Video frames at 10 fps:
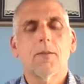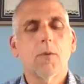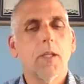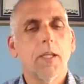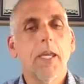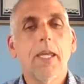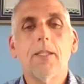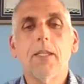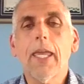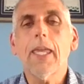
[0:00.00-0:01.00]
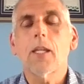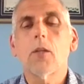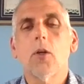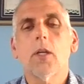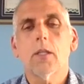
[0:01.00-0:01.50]
really he can
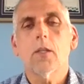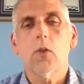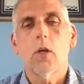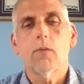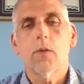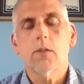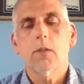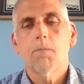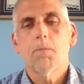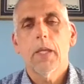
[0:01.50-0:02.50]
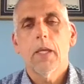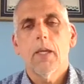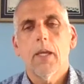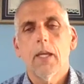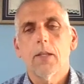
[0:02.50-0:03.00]
look at the surface
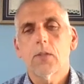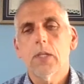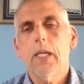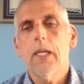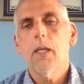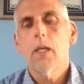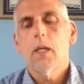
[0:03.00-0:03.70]
and see.